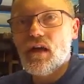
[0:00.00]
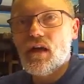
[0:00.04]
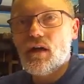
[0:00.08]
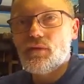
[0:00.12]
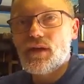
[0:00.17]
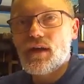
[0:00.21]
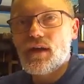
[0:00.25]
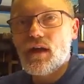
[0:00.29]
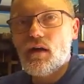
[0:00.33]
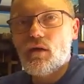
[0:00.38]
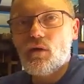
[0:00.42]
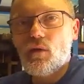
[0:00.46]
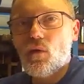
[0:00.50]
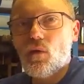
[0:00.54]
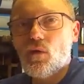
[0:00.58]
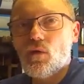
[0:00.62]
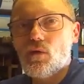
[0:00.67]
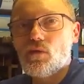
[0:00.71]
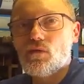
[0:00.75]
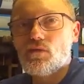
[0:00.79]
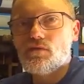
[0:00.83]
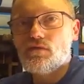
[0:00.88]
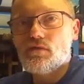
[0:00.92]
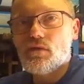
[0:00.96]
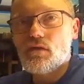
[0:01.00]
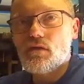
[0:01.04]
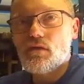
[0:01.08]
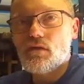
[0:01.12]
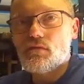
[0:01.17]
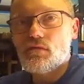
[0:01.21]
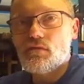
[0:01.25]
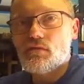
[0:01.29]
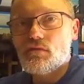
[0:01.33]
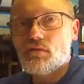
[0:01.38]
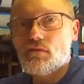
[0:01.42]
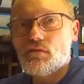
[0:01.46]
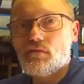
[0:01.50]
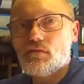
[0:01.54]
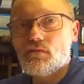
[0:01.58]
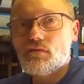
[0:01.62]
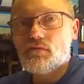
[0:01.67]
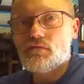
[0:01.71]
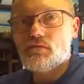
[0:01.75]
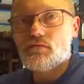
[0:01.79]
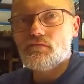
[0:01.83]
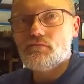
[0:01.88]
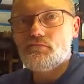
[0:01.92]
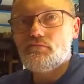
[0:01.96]
We can't all
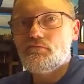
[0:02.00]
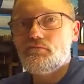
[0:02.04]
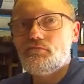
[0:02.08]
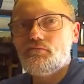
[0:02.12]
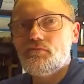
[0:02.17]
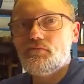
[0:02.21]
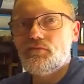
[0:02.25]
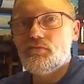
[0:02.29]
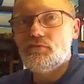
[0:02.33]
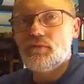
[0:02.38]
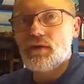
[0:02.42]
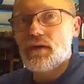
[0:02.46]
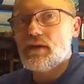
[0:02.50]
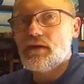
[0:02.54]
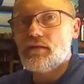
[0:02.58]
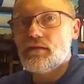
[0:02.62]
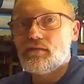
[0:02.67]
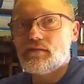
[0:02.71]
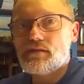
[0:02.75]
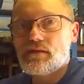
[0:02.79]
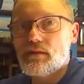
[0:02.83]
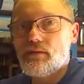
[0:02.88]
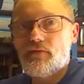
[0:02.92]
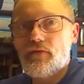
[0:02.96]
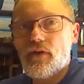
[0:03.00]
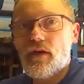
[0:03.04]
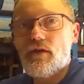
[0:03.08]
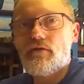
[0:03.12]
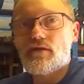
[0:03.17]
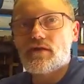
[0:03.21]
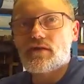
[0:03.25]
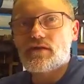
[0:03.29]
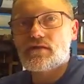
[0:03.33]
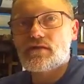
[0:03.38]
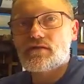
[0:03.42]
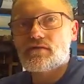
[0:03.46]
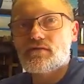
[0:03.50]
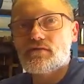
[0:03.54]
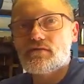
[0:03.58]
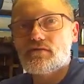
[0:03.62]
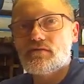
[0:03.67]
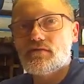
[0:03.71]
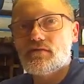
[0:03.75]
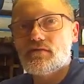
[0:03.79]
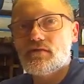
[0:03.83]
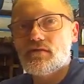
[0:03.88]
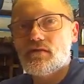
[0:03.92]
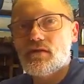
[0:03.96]
be Tim Ferriss,
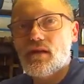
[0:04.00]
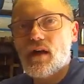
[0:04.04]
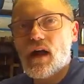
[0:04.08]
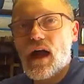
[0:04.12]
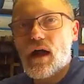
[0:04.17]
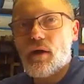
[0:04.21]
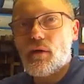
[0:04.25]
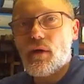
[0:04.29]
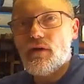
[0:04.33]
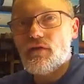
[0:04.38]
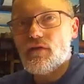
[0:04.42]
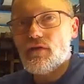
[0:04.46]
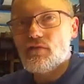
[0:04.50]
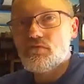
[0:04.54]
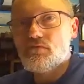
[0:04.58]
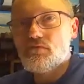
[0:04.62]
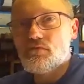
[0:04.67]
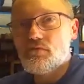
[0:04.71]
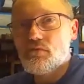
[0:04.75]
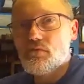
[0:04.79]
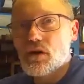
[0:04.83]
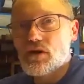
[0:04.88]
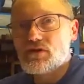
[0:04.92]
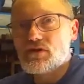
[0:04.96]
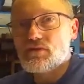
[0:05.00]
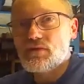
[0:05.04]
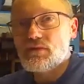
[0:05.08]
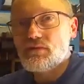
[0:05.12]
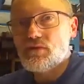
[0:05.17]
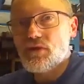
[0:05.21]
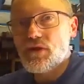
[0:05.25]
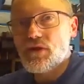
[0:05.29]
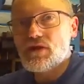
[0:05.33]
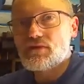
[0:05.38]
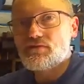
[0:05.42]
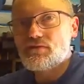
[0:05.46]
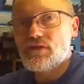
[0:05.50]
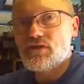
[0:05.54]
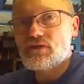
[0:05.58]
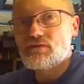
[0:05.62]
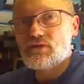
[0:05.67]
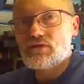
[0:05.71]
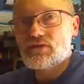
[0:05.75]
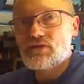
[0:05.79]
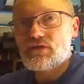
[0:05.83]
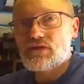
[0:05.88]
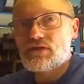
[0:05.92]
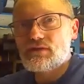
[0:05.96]
however much we put his
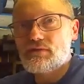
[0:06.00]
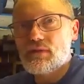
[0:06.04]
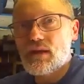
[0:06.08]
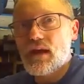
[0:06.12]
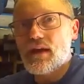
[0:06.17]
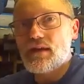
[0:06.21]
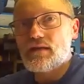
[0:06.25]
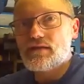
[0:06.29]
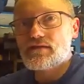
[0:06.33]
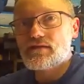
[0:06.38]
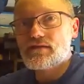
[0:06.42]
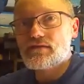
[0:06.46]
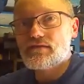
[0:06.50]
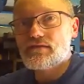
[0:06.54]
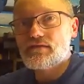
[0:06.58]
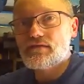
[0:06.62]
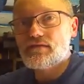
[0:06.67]
principles into place.